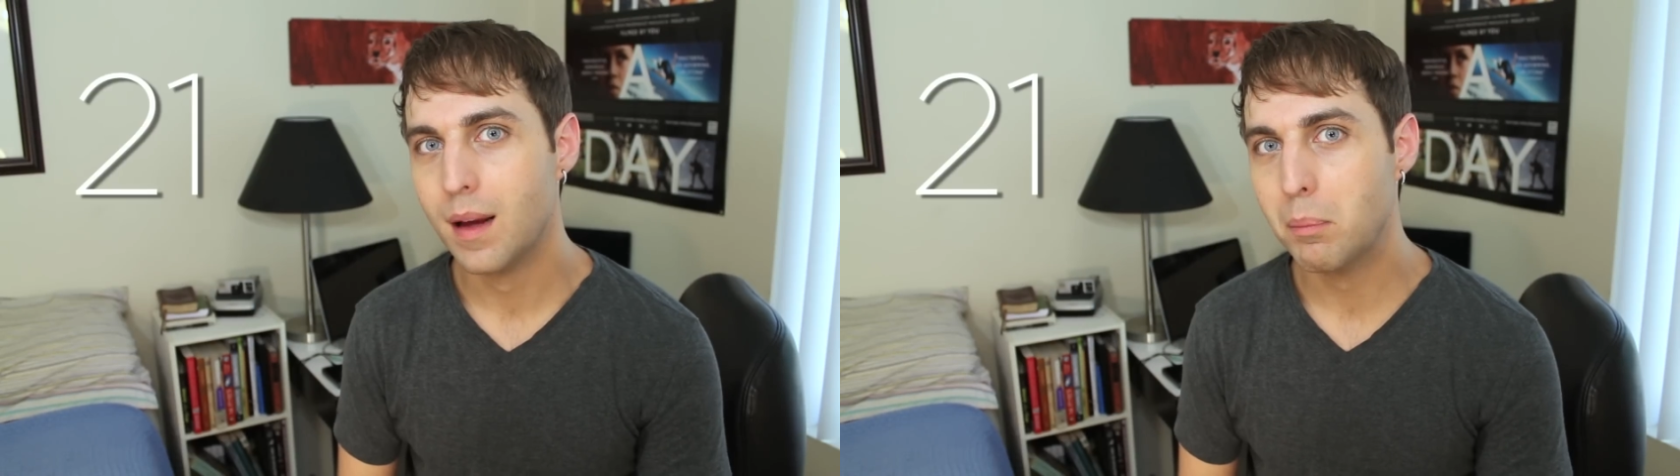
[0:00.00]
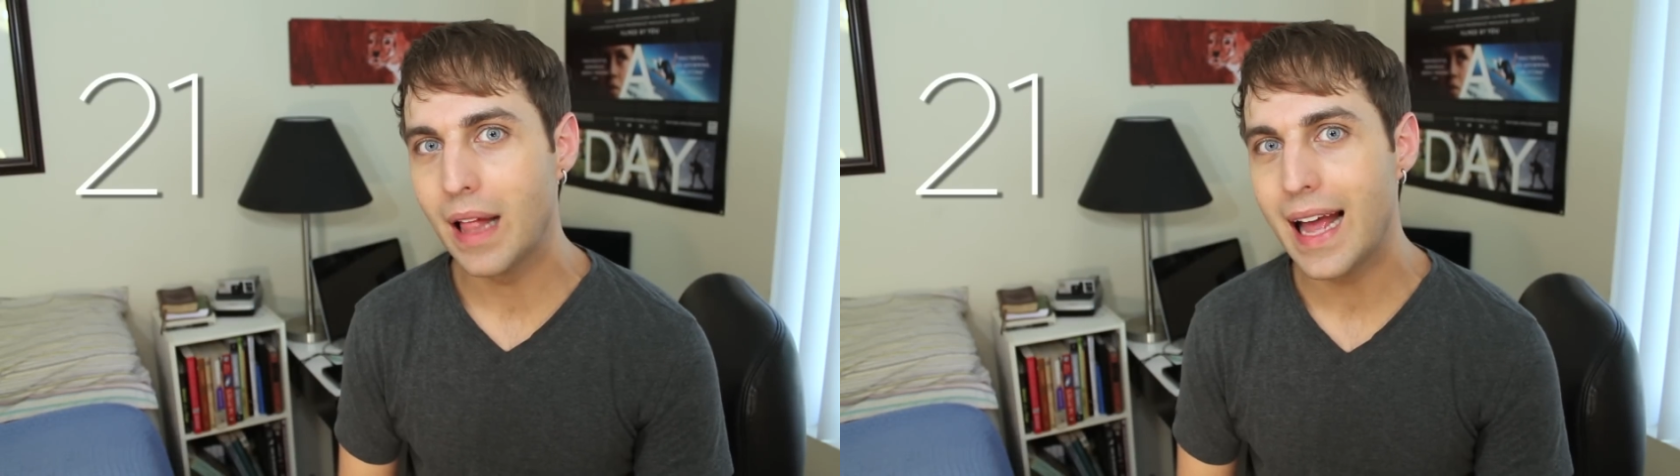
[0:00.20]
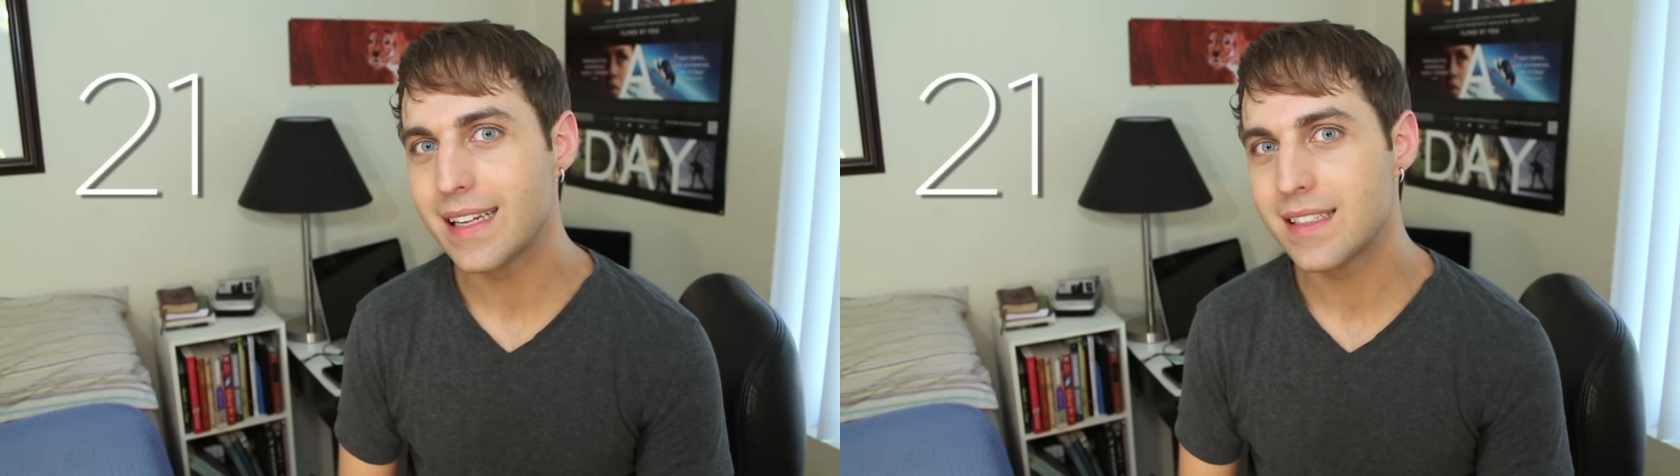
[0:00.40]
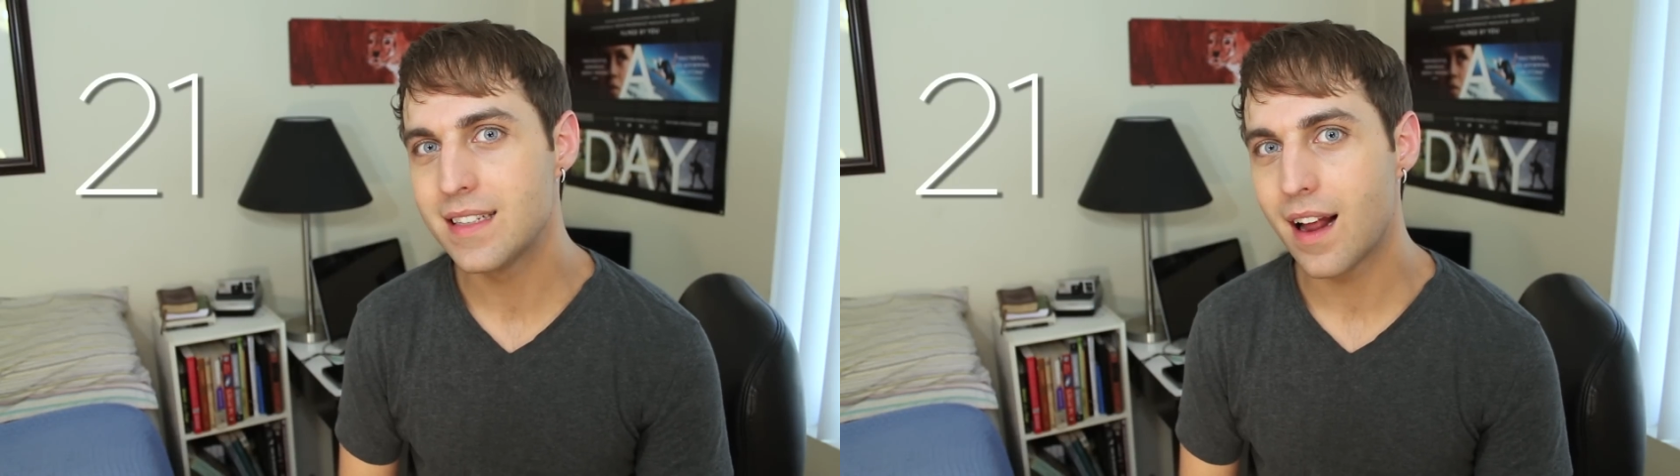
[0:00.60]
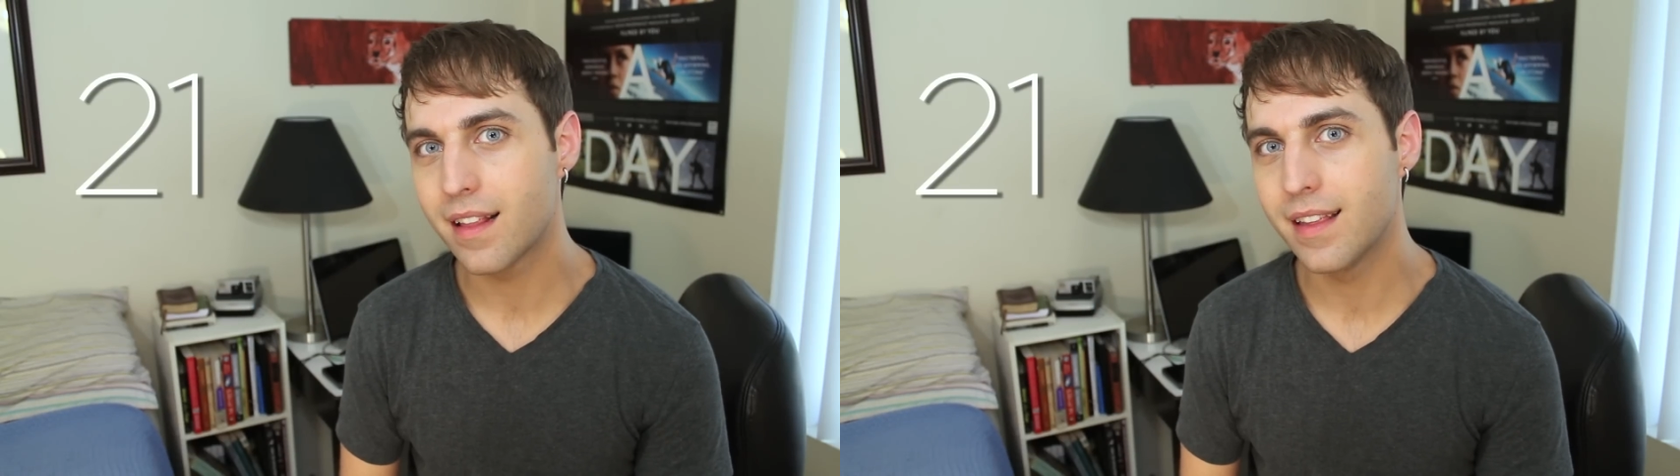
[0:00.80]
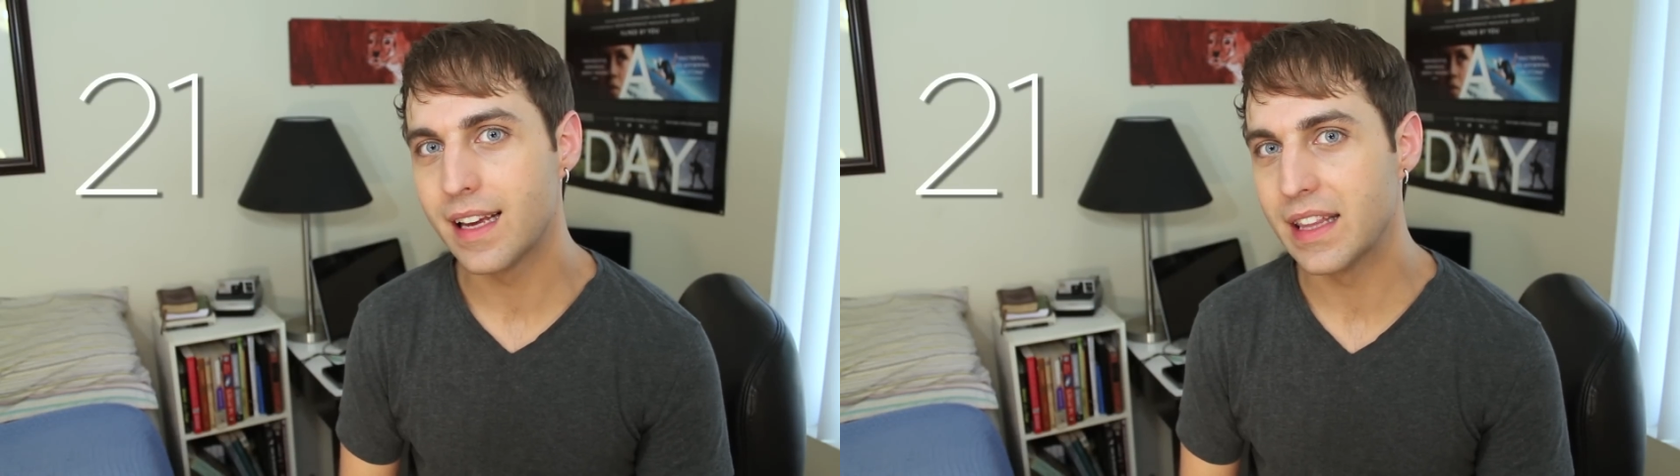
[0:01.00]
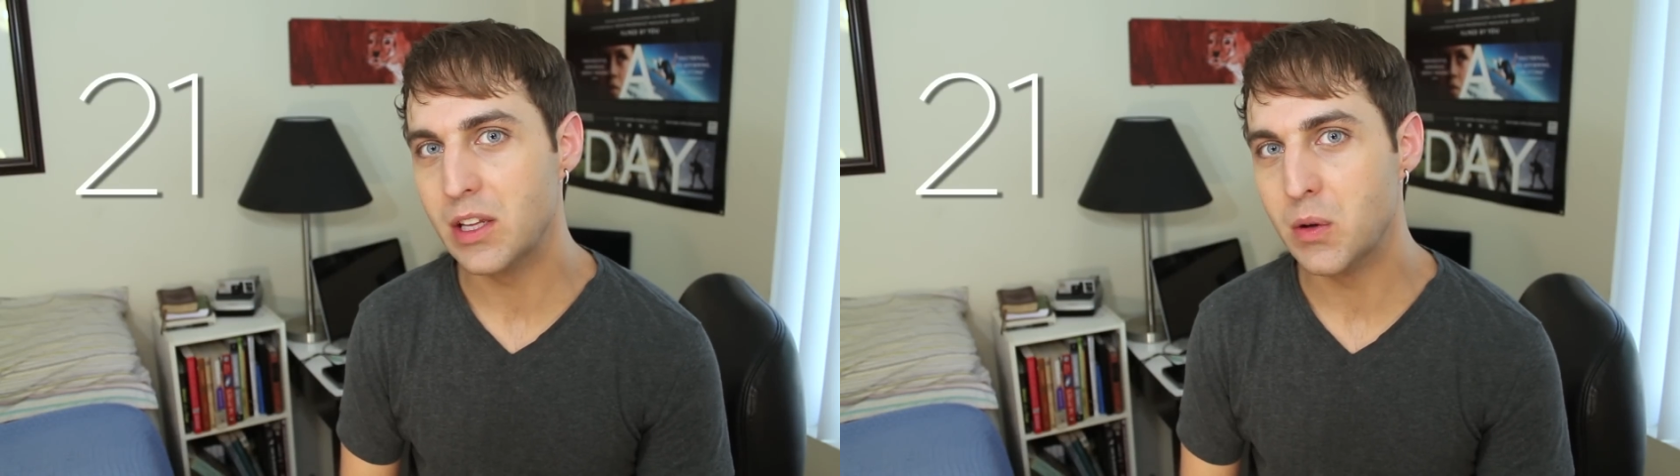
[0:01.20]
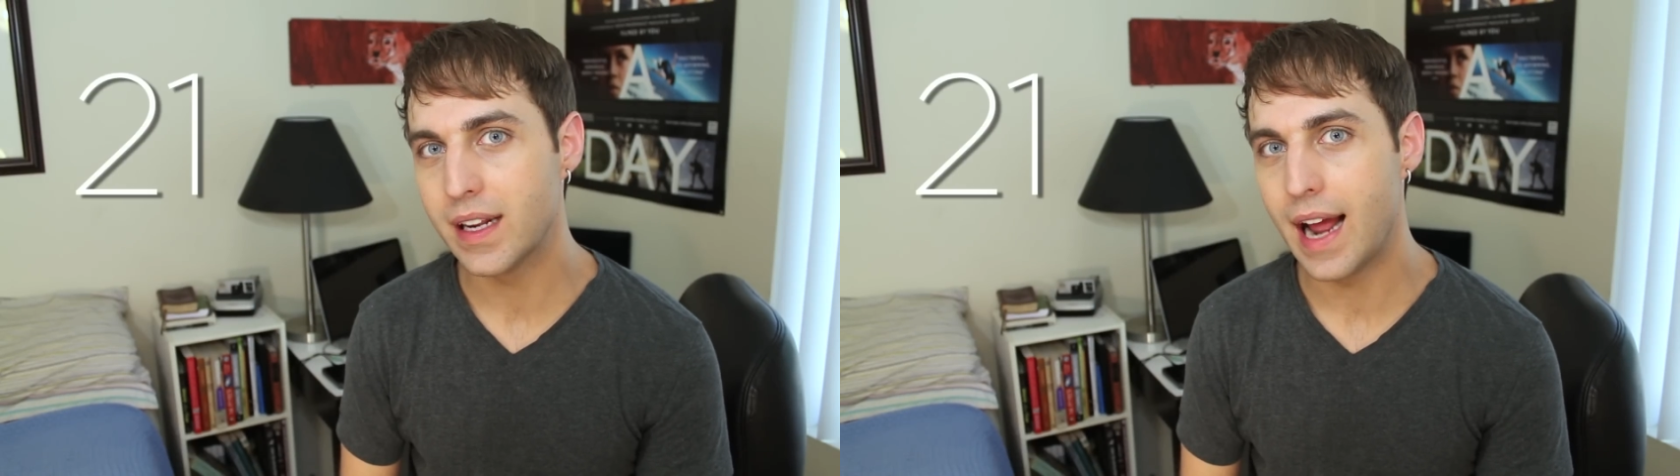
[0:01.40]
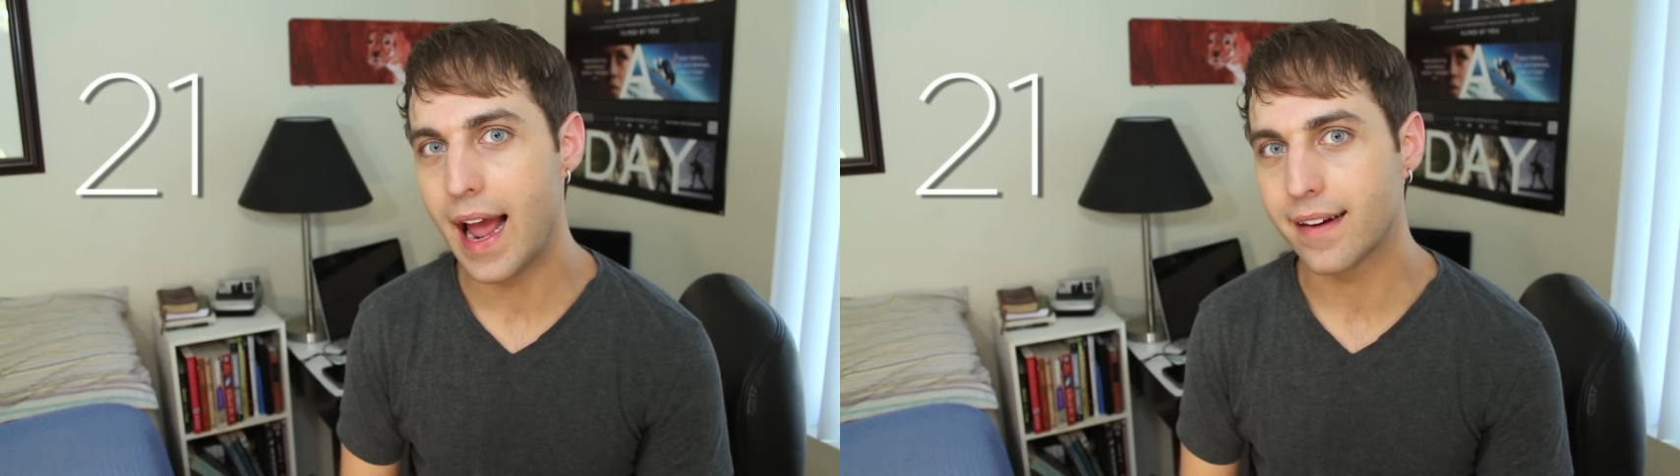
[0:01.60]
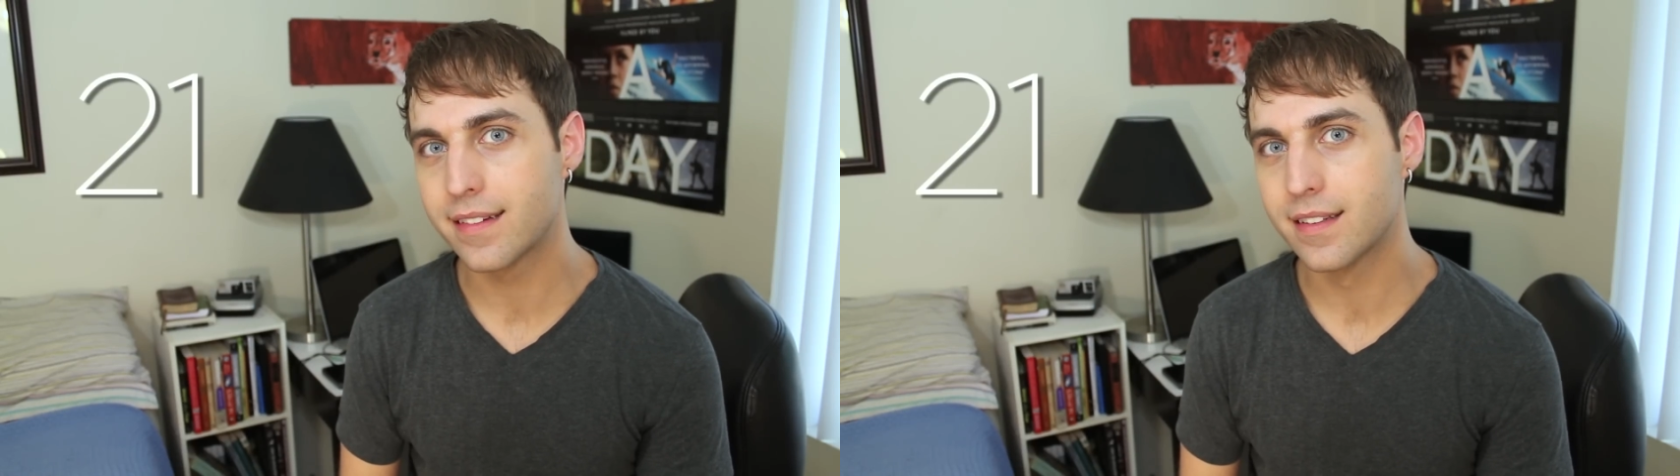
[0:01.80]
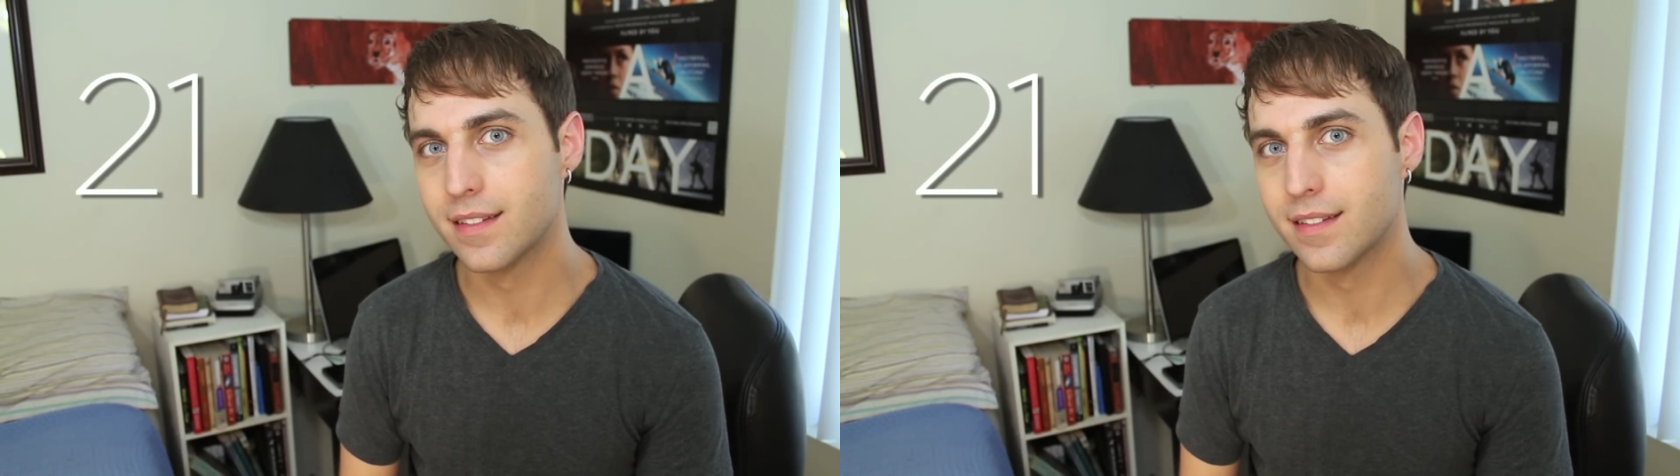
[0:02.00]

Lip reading: Black is not a thing that you can act.